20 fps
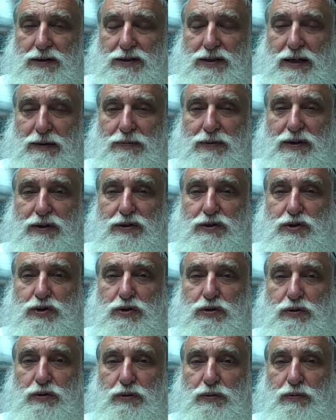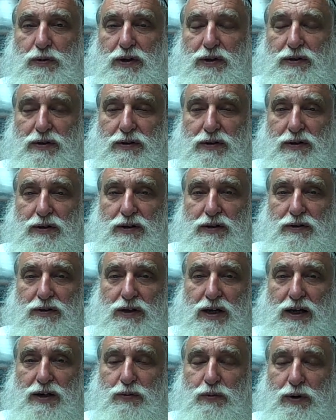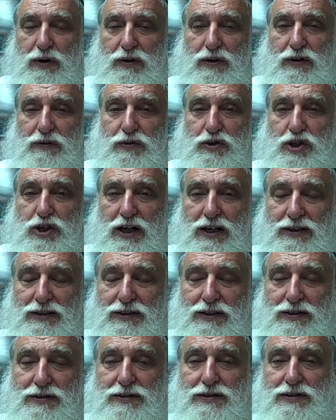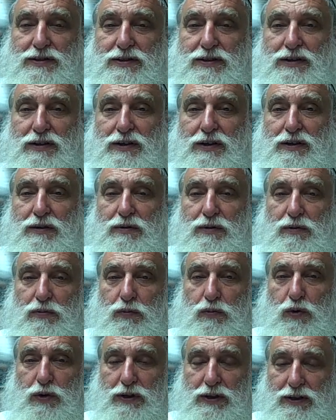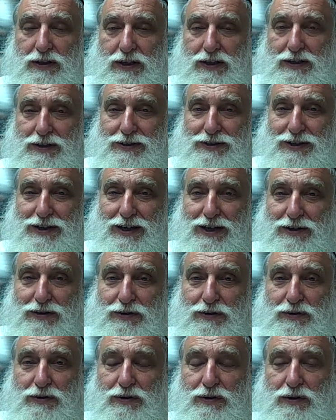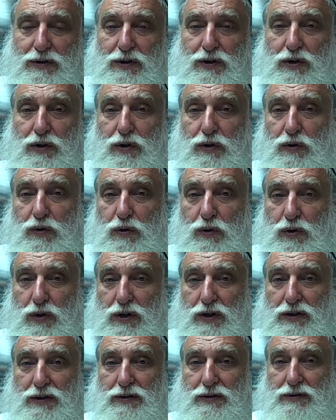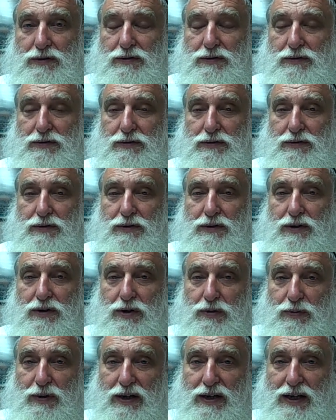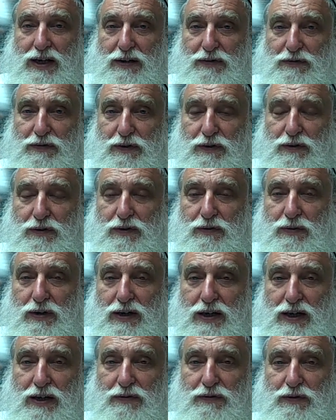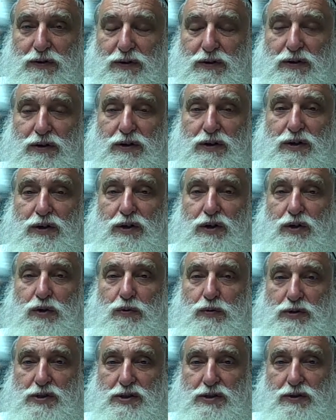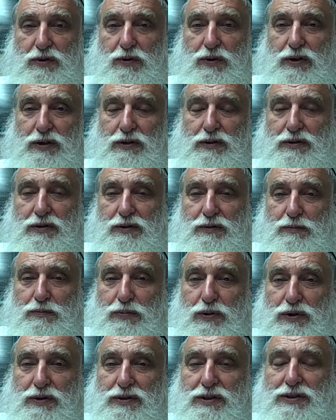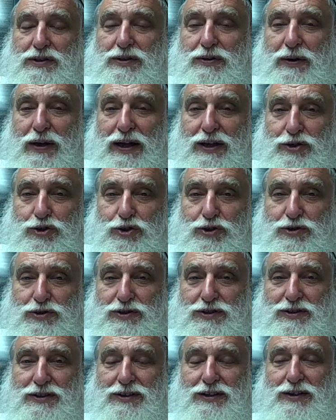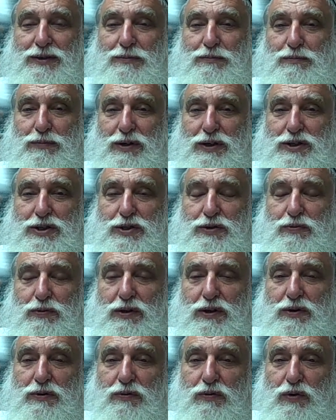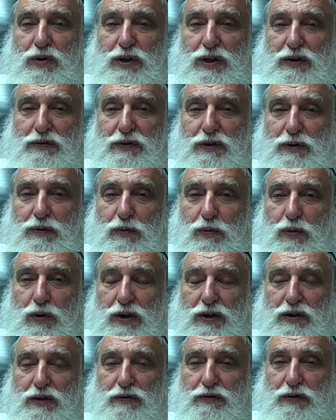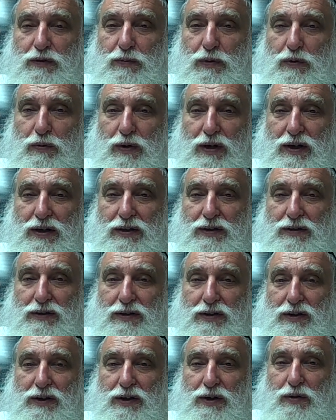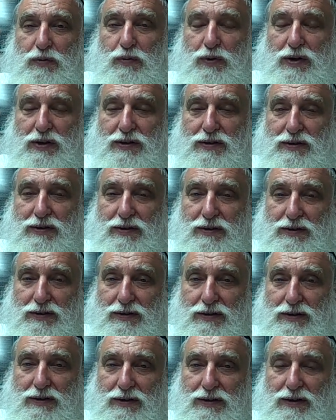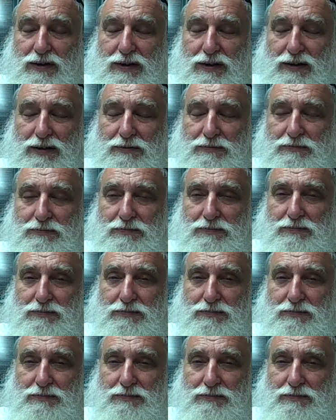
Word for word: The same thing is true with non-wearing of shatnez, wool and linen together, or the red heifer. The red heifer was slaughtered, burnt into ashes, mixed with living water from a well, with um,